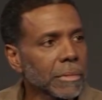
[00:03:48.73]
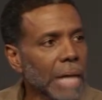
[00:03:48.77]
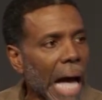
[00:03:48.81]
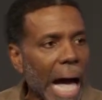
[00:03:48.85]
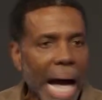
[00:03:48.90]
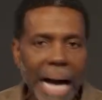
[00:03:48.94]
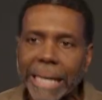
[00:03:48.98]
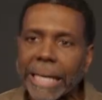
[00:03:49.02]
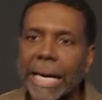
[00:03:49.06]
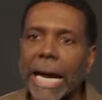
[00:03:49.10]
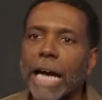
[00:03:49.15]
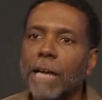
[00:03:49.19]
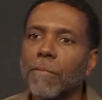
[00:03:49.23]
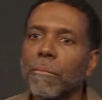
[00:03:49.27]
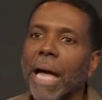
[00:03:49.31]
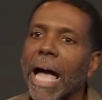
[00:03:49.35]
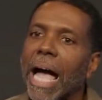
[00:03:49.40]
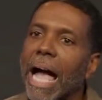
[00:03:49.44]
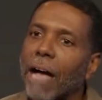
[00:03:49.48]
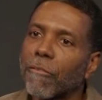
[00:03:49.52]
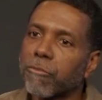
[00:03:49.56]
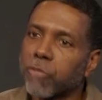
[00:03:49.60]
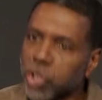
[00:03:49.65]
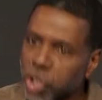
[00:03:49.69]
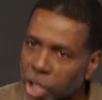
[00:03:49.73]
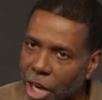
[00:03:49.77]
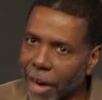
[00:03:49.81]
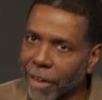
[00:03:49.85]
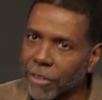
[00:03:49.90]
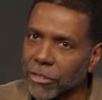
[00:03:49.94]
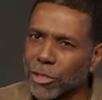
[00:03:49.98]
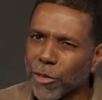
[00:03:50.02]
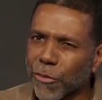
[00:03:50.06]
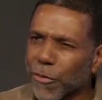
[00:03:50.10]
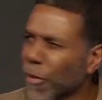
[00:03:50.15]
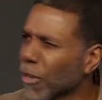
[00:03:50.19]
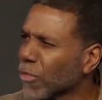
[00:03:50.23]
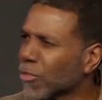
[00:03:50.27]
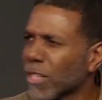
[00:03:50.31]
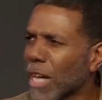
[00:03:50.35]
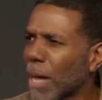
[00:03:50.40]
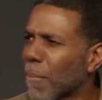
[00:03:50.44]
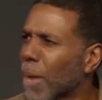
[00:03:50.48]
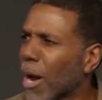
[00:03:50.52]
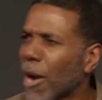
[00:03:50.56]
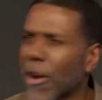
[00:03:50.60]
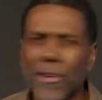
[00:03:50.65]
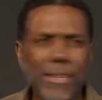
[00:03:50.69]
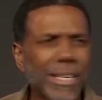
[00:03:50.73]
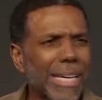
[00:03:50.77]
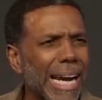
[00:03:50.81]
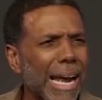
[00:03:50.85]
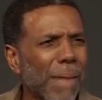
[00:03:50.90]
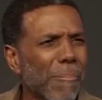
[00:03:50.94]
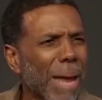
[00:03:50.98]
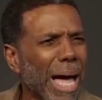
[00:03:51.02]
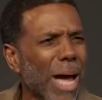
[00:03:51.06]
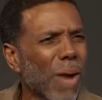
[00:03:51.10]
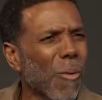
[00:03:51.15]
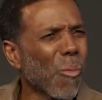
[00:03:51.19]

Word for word: I came to have church. The first time I heard that, I'm like,